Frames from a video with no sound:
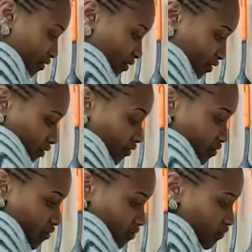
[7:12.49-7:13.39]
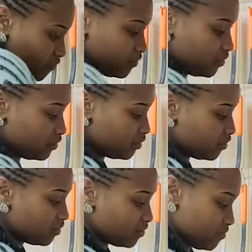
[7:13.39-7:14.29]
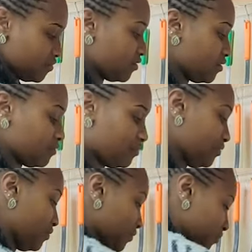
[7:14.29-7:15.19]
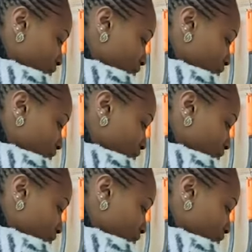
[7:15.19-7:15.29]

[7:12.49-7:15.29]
I make sure that nimenusa hiyo nyama